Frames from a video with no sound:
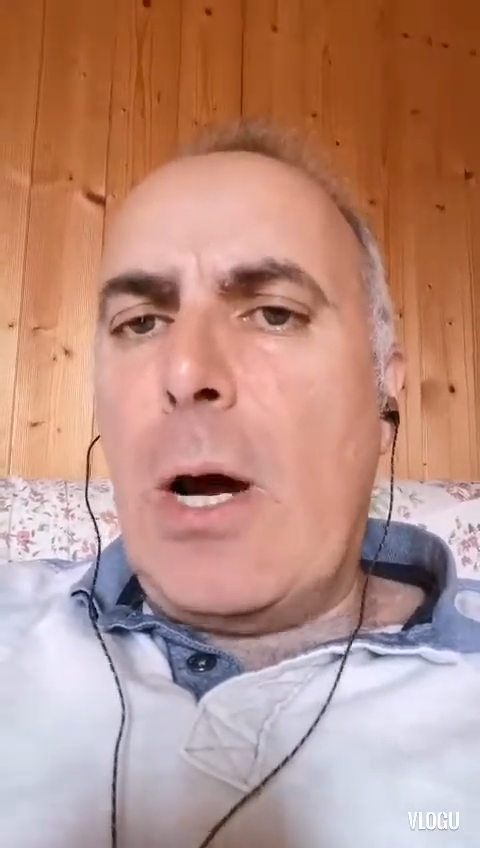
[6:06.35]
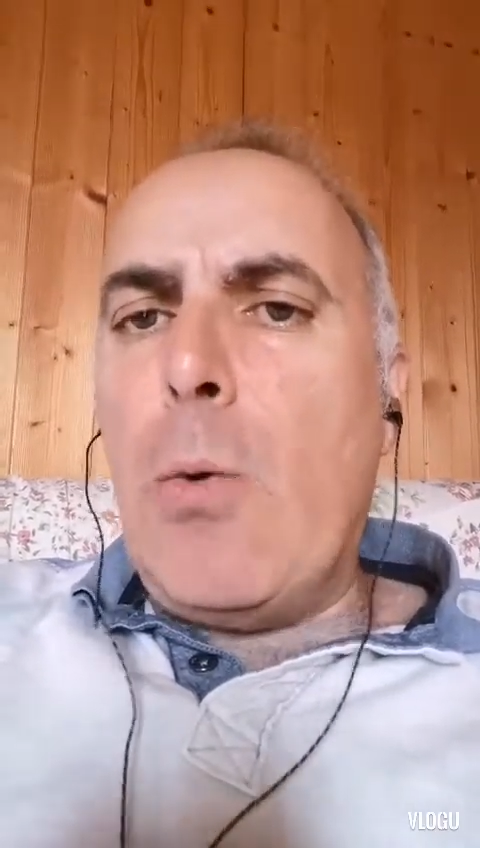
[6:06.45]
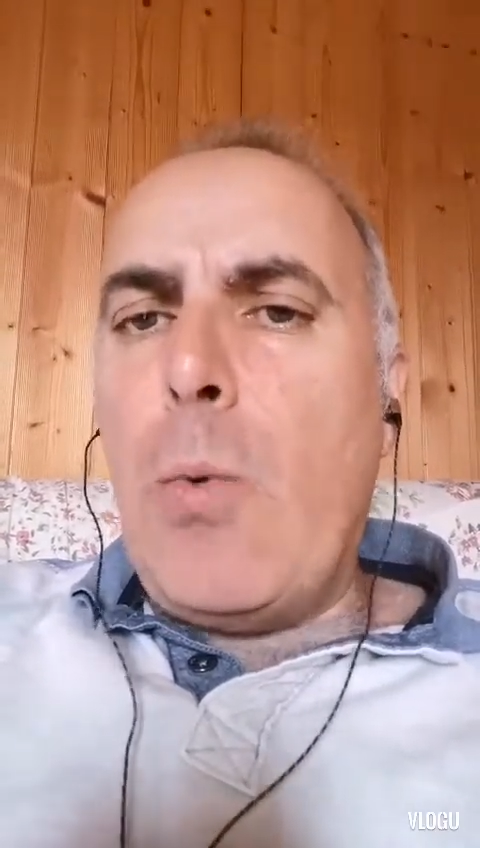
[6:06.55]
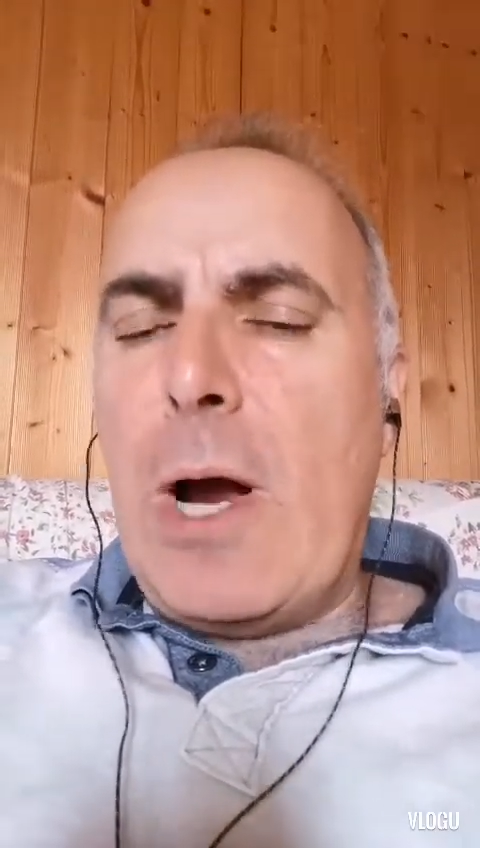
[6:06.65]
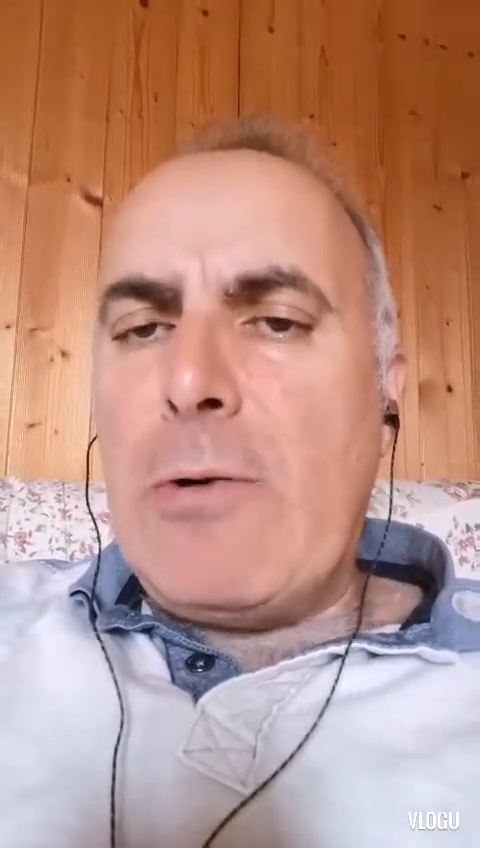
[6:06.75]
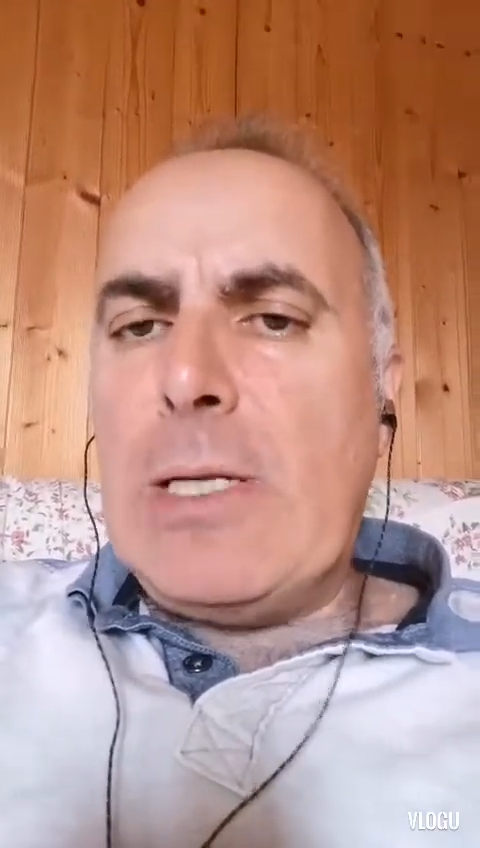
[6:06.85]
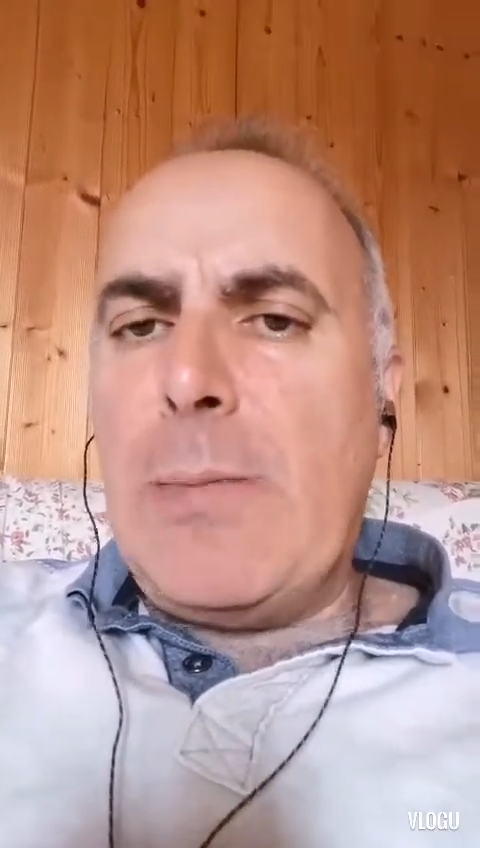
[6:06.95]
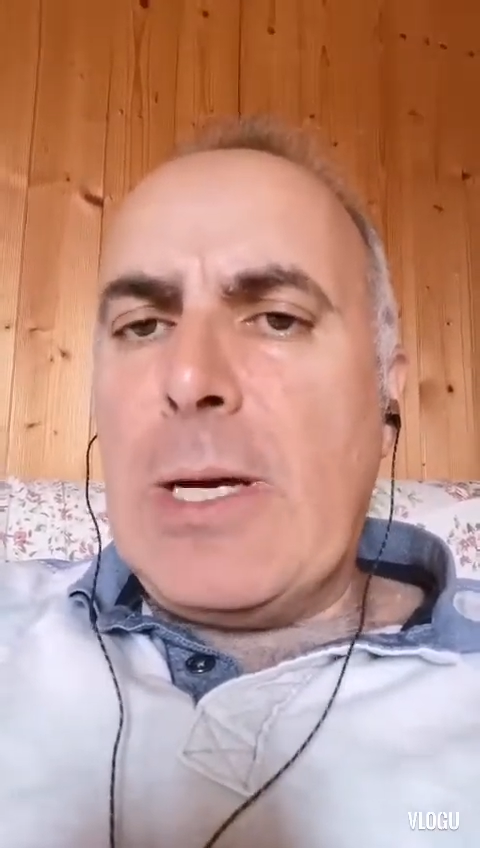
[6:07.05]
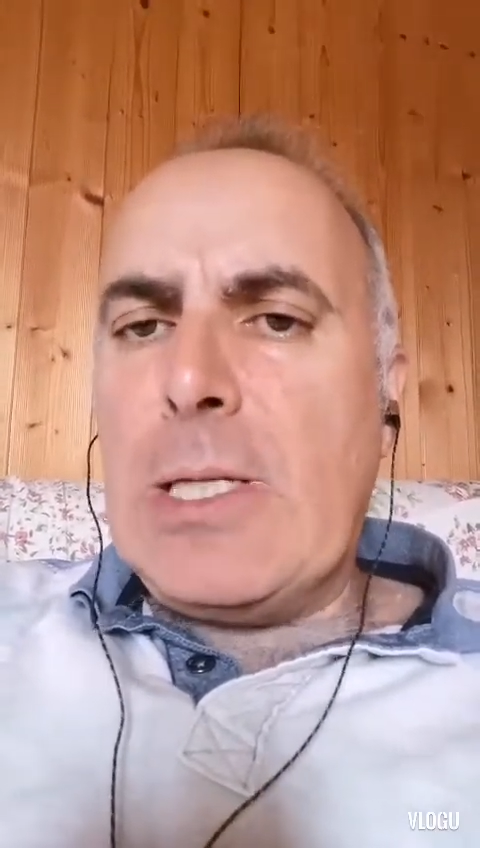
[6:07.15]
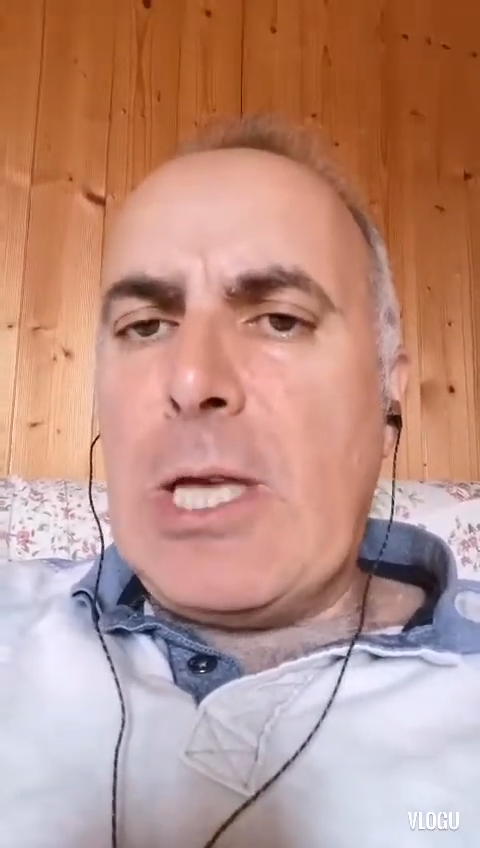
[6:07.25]
are worried
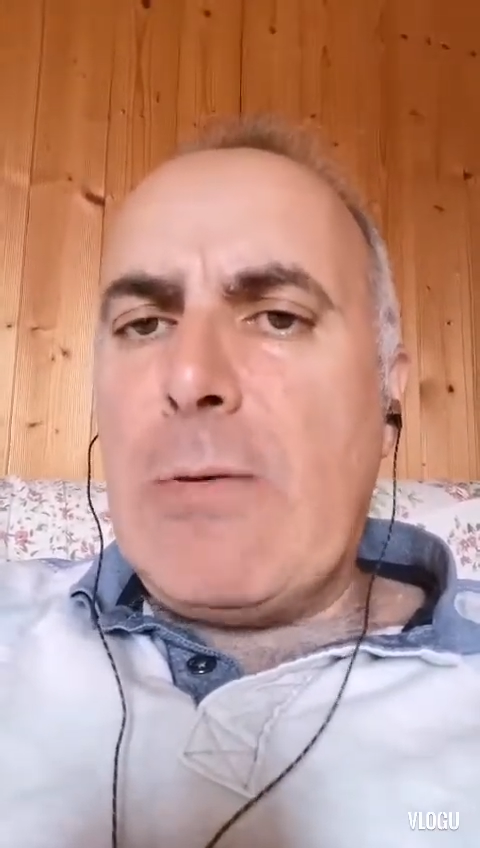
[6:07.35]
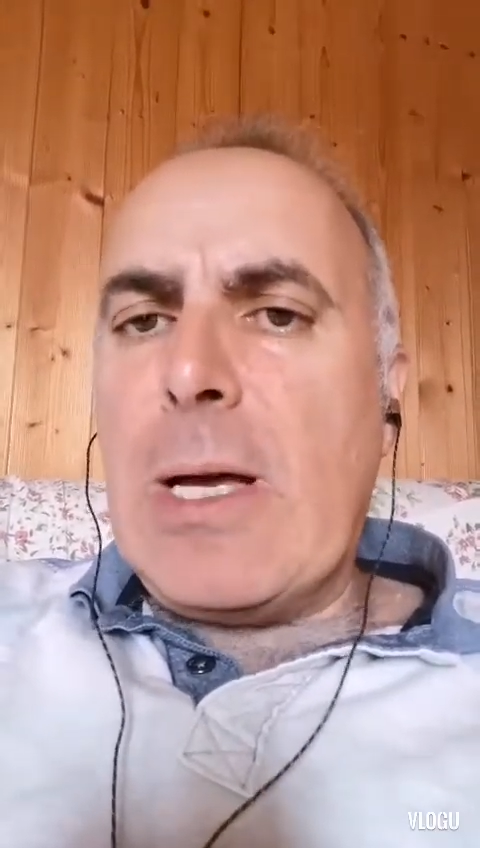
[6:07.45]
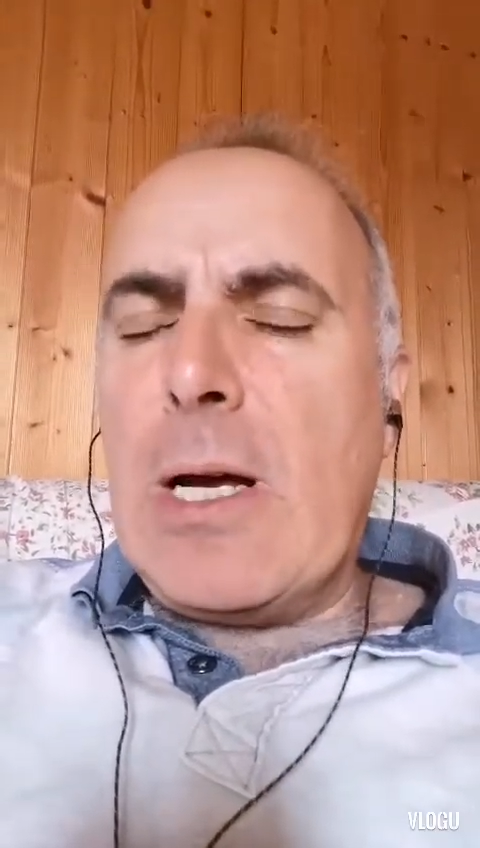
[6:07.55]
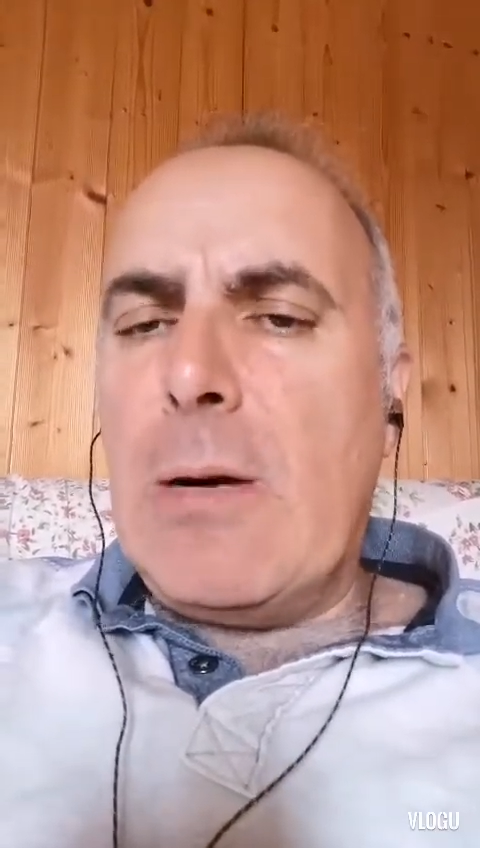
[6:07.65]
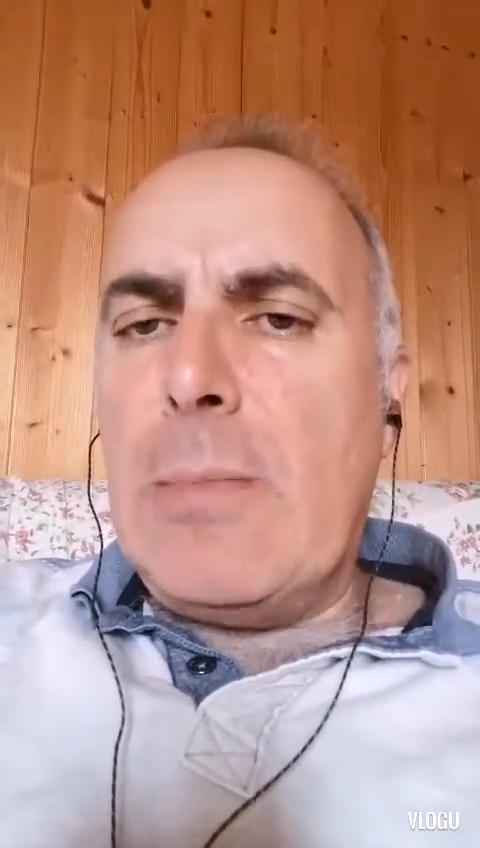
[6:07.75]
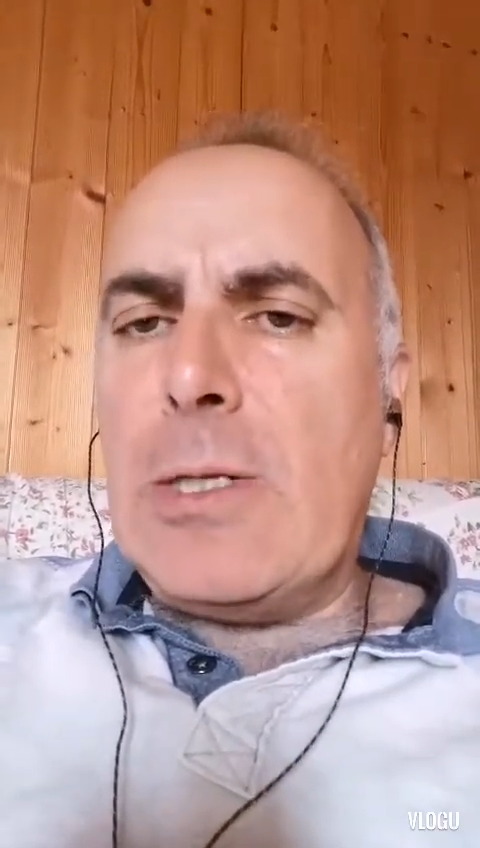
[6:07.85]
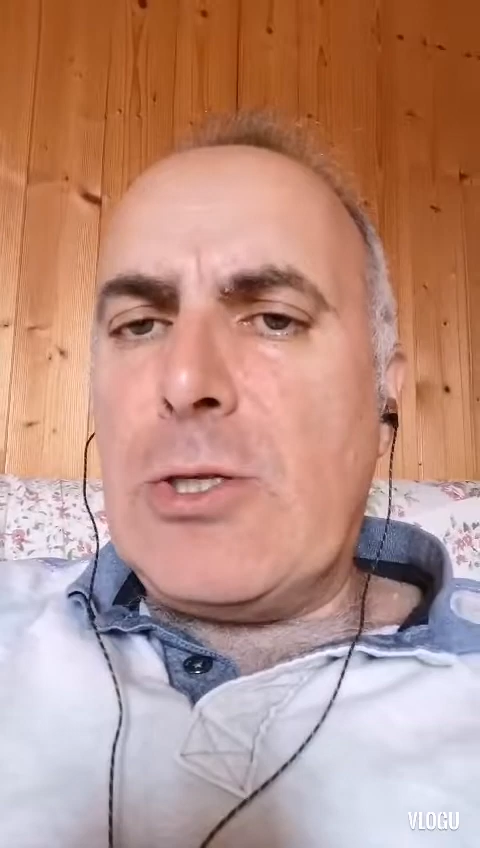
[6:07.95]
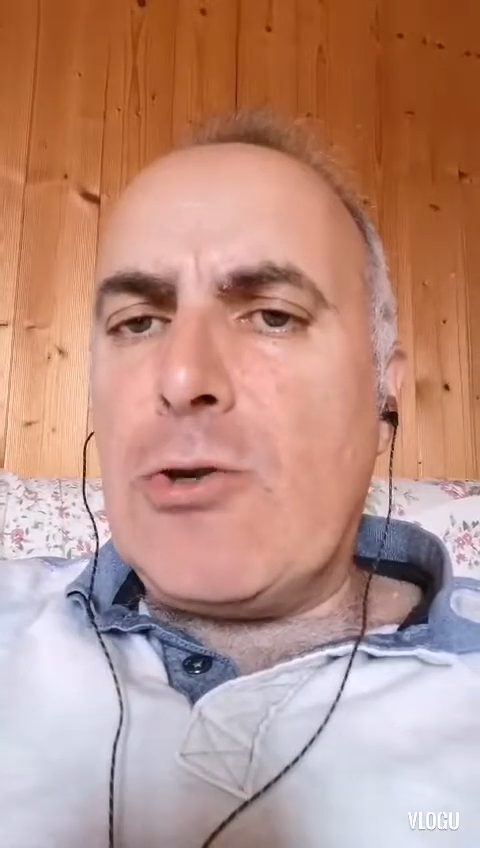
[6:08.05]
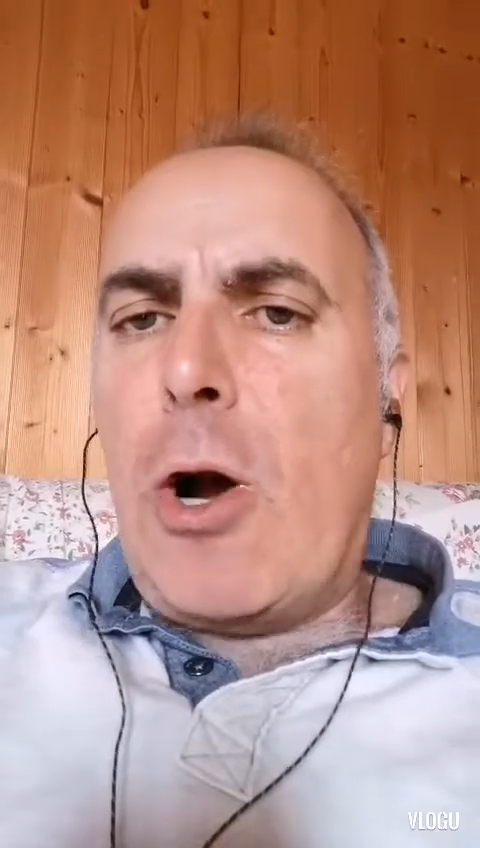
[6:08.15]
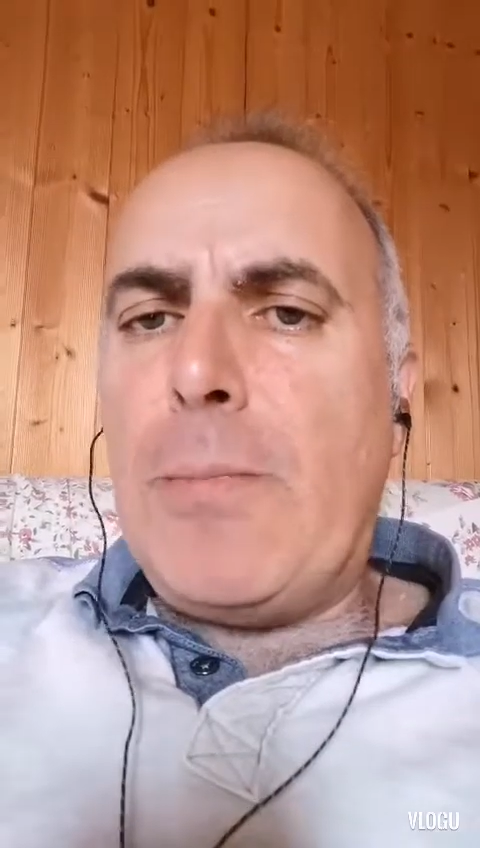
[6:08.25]
because their income has
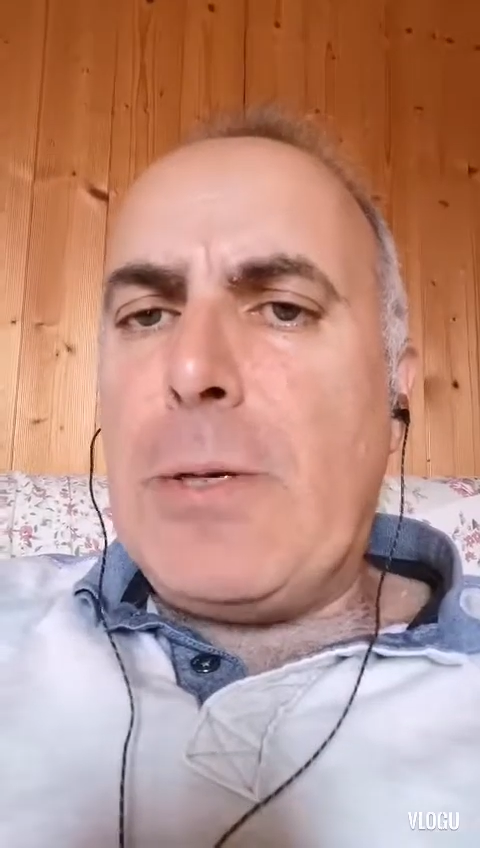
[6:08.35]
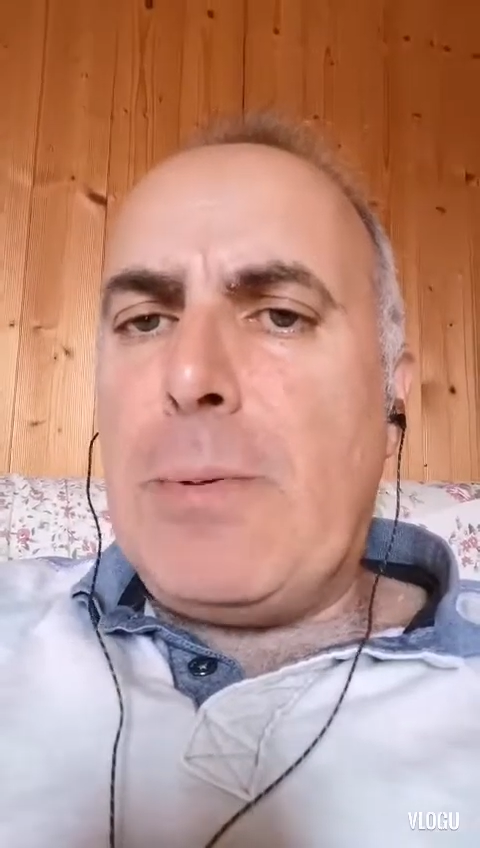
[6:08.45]
dropped,